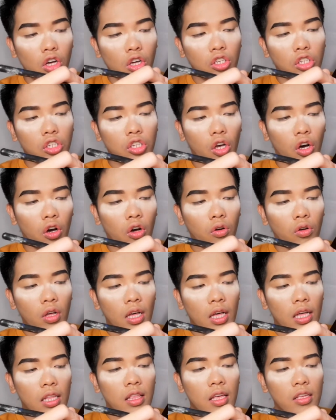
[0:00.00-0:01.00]
So
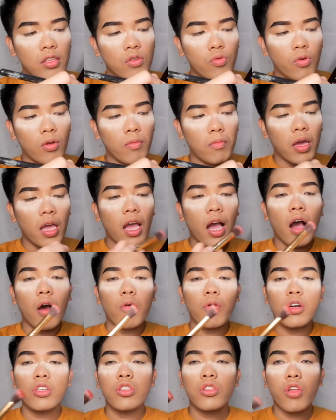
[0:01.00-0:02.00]
this will be
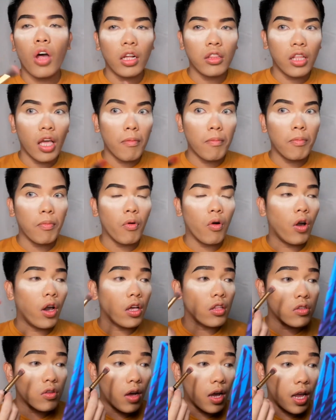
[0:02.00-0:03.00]
our starting
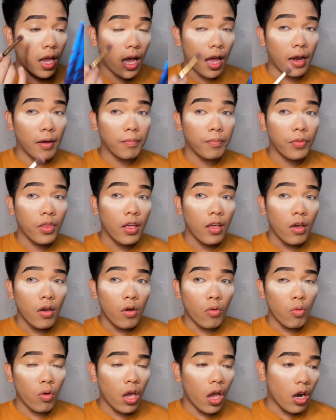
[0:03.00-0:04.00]
point. So ayan,
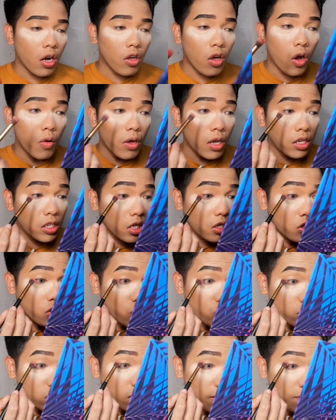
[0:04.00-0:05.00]
we are going just
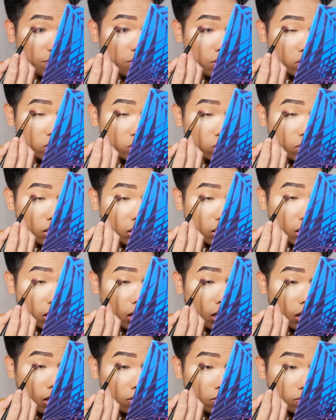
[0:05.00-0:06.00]
to tap this one
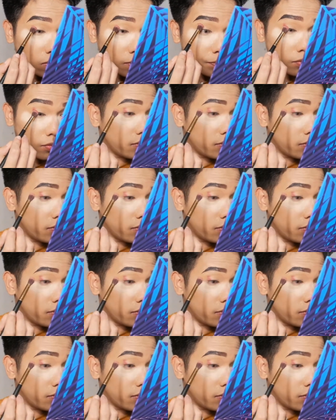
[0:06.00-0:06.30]
here.